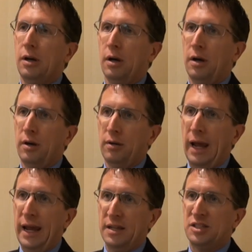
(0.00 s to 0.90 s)

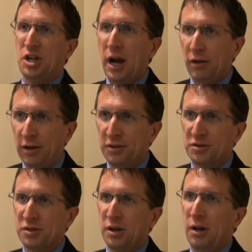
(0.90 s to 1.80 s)
uh, a
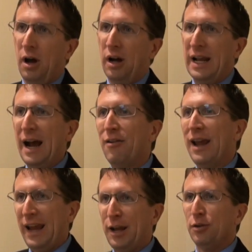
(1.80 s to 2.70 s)
challenge on how
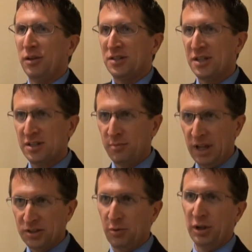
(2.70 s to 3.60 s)
to handle a system
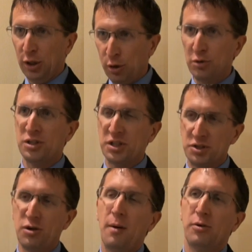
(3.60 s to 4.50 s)
that's going to lose
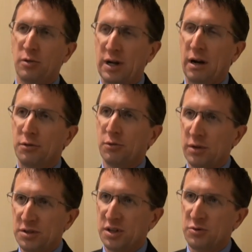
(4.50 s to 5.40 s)
its tropical
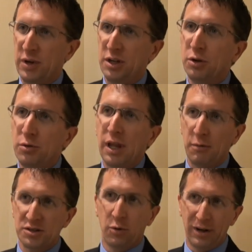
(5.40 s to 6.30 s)
characteristics. We knew
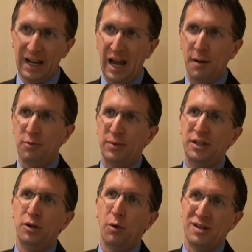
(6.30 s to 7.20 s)
that was going to happen. We
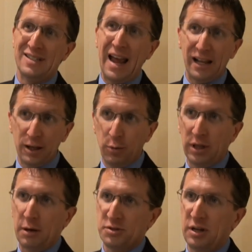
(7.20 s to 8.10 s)
didn't know exactly
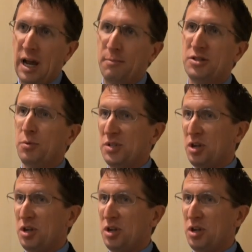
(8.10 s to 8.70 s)
when that was going to happen. So it was